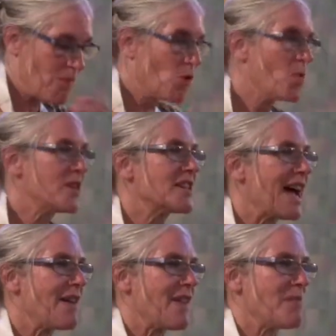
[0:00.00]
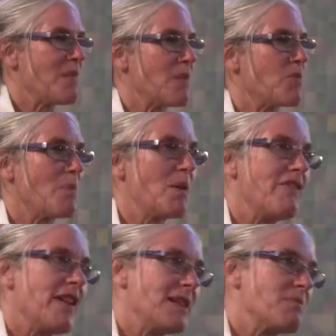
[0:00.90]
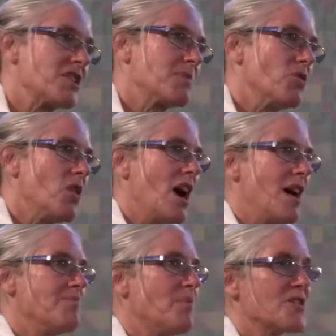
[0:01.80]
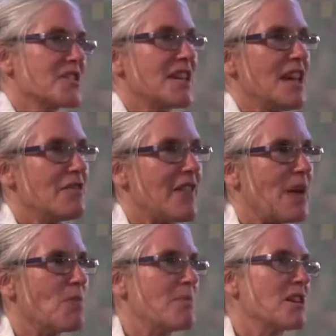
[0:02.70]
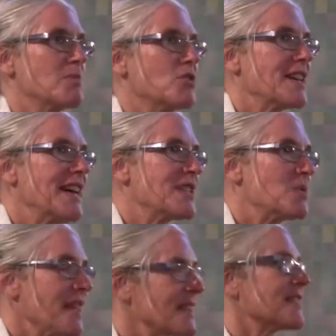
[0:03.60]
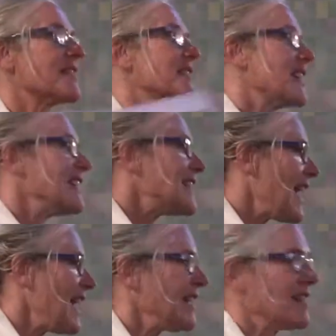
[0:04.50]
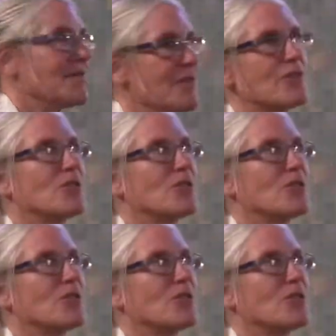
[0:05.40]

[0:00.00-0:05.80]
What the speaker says: Or we could have a map when we're feeling much more positive, and we're much more connected to things, it's a sunny day, and we've